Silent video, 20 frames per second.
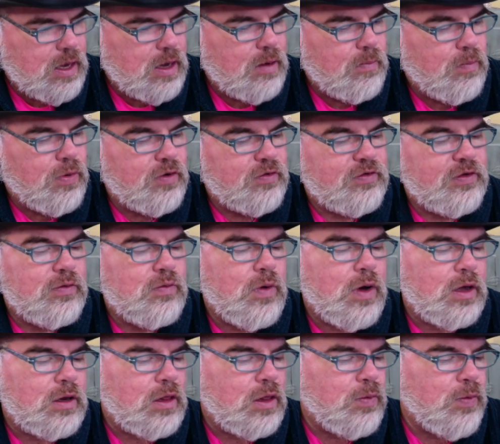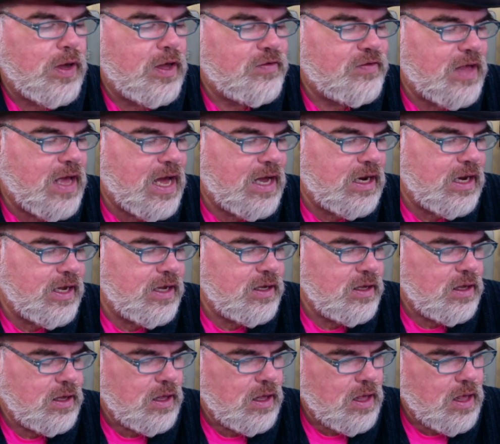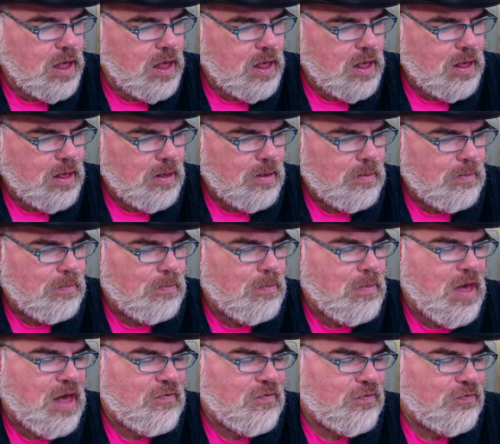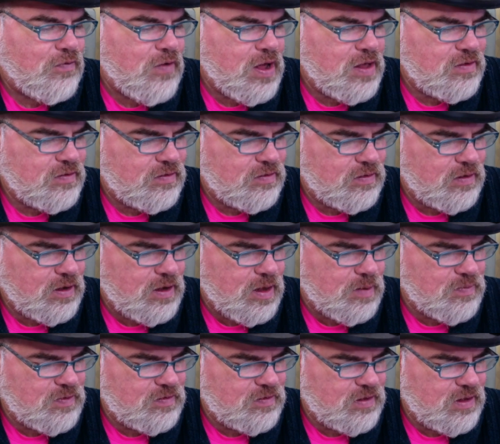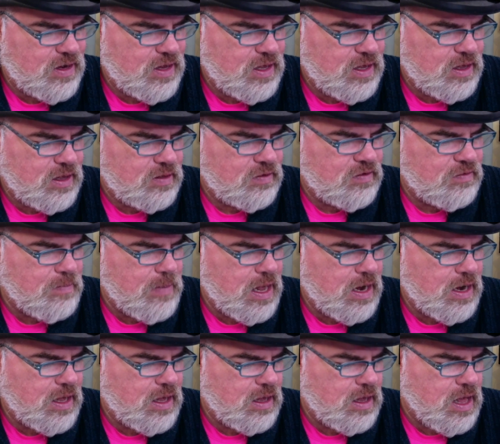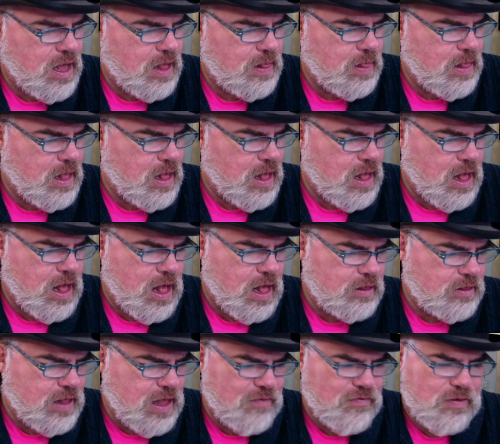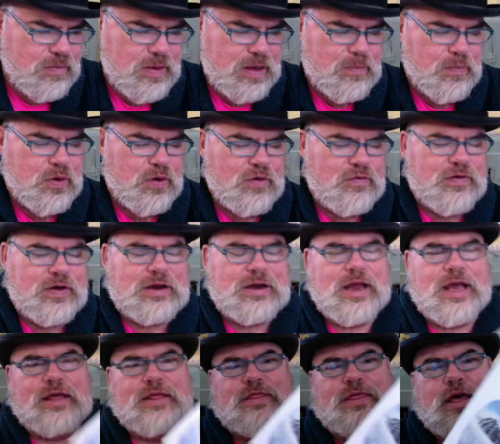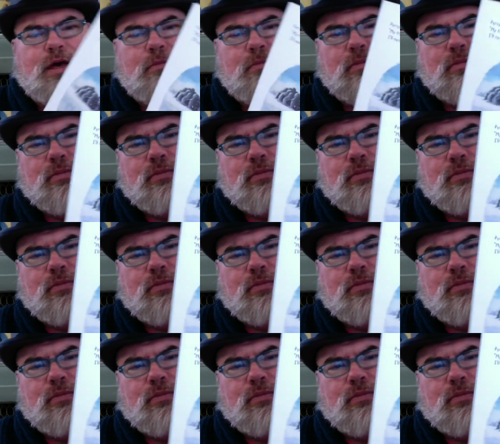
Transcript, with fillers: Percy waddled away sadly. My friends think I'm silly and smelly, and I'll never be perfect like them.